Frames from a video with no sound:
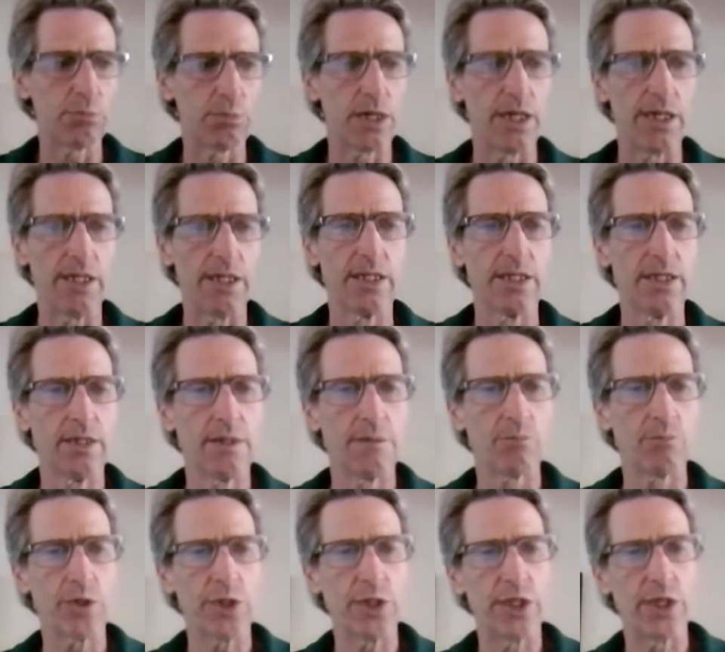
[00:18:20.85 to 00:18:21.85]
But
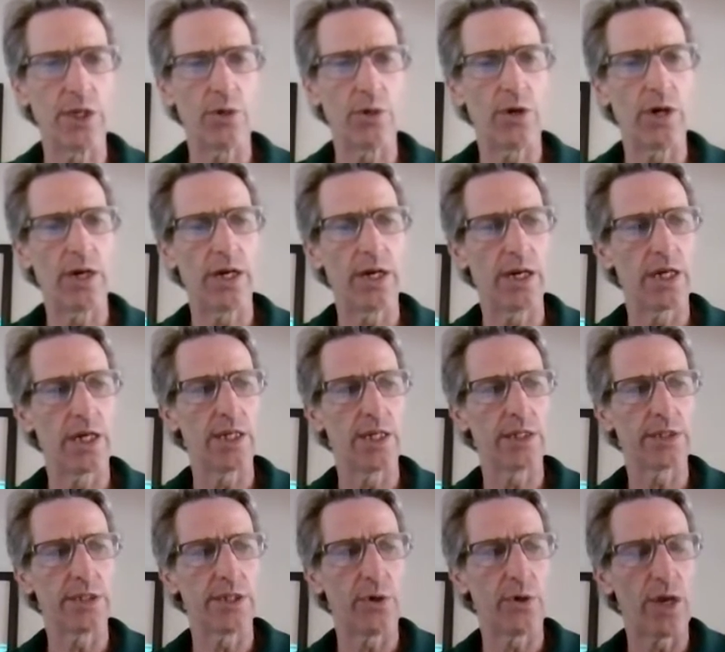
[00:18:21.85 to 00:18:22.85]

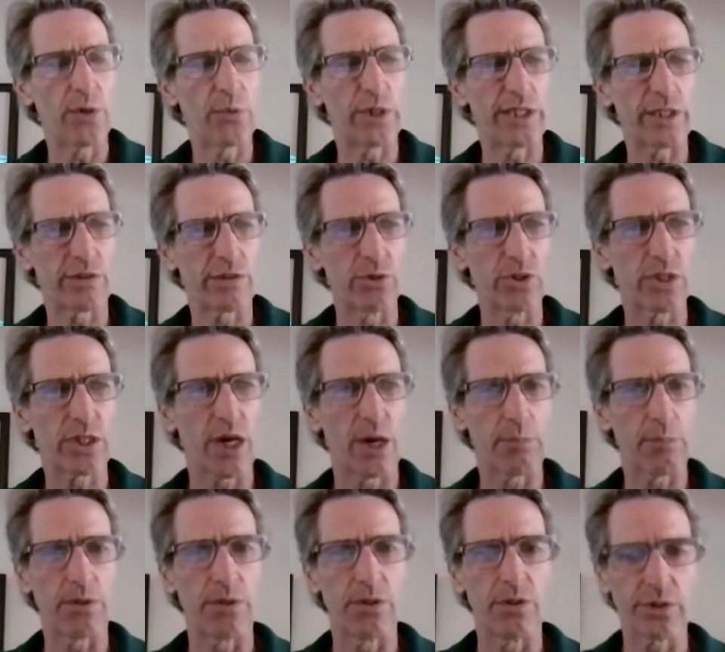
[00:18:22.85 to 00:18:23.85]
I went through a
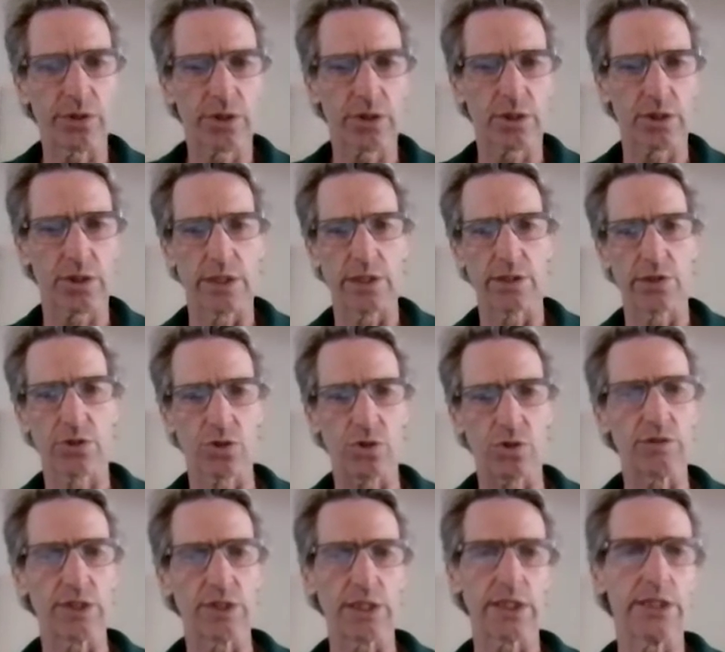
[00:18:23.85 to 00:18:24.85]
couple stints
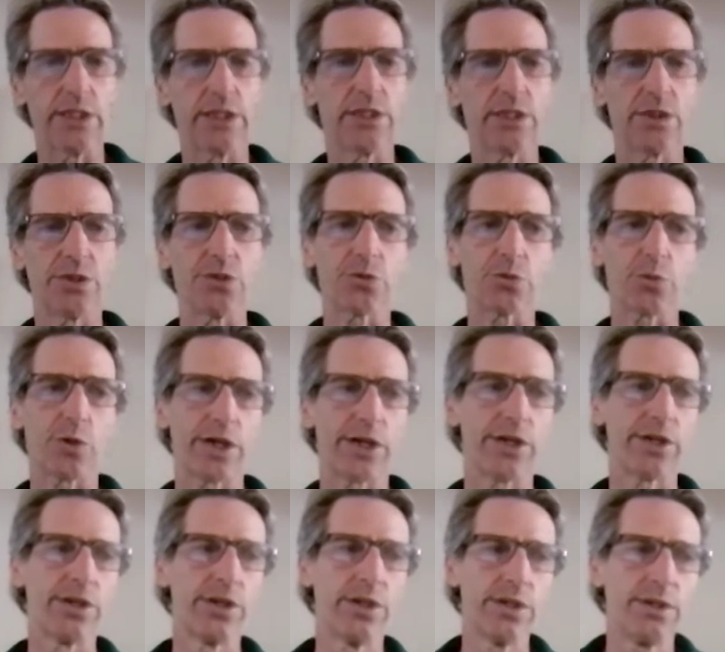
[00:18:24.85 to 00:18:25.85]
over the years
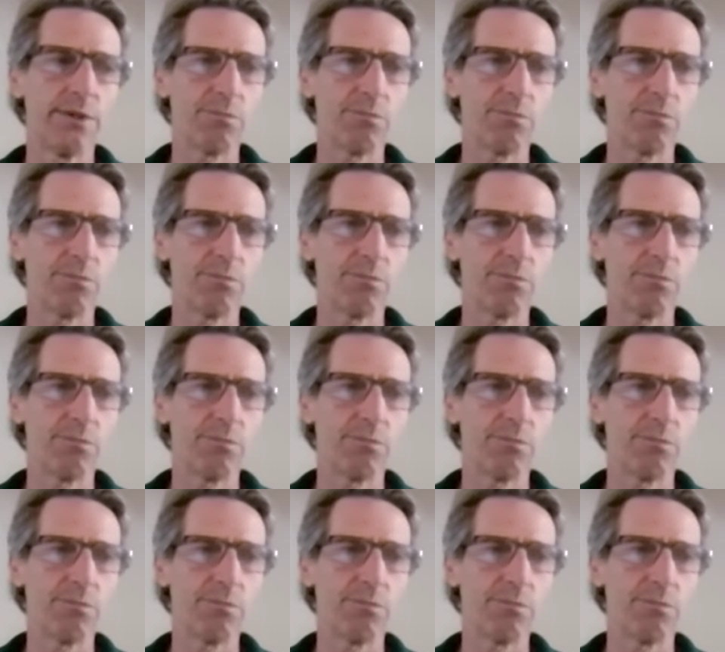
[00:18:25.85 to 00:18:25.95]
where,